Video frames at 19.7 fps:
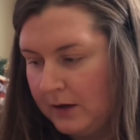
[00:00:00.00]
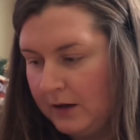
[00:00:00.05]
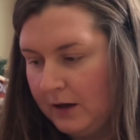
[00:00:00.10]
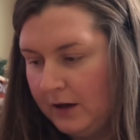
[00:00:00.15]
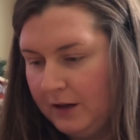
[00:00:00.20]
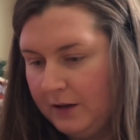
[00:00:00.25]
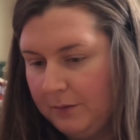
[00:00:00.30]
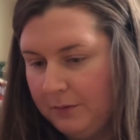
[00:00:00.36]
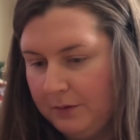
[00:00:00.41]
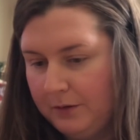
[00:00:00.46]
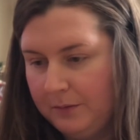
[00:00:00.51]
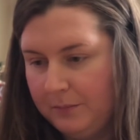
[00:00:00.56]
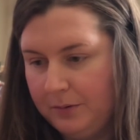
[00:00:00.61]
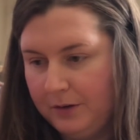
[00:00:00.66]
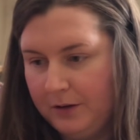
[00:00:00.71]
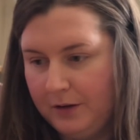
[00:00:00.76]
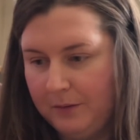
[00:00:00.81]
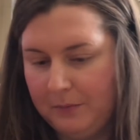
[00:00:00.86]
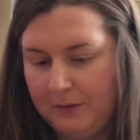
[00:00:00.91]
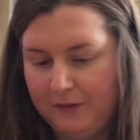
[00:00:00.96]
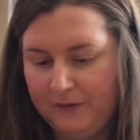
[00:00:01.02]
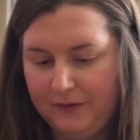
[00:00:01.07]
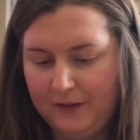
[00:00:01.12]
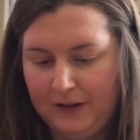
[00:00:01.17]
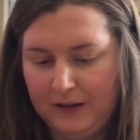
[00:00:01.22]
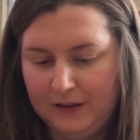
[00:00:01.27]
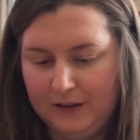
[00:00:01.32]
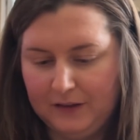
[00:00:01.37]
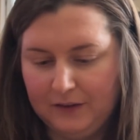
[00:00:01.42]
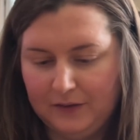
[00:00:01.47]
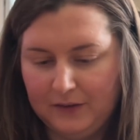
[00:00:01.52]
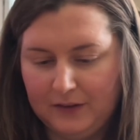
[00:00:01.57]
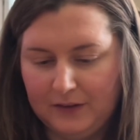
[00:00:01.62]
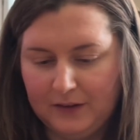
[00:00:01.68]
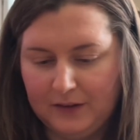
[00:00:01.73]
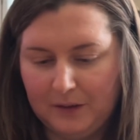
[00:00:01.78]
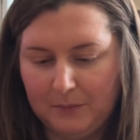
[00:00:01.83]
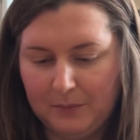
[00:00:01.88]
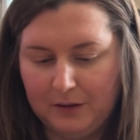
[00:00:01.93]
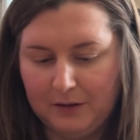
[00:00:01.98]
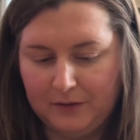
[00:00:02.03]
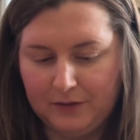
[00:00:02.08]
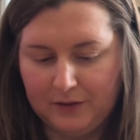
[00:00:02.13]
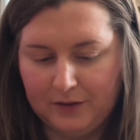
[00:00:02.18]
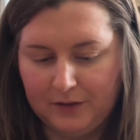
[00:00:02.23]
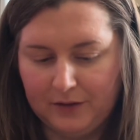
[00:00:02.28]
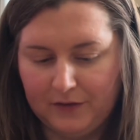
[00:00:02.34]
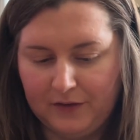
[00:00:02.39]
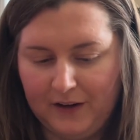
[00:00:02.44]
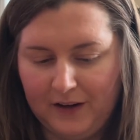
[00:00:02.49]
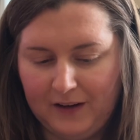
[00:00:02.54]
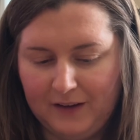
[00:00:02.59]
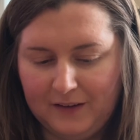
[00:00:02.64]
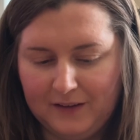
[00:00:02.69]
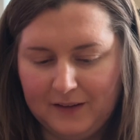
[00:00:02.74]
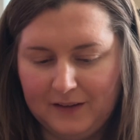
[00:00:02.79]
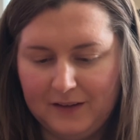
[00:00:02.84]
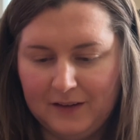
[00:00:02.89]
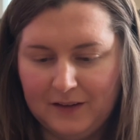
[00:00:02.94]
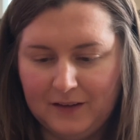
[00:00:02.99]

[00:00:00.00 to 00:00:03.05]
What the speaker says: I don't want to put it on my face if it's not meant for your face.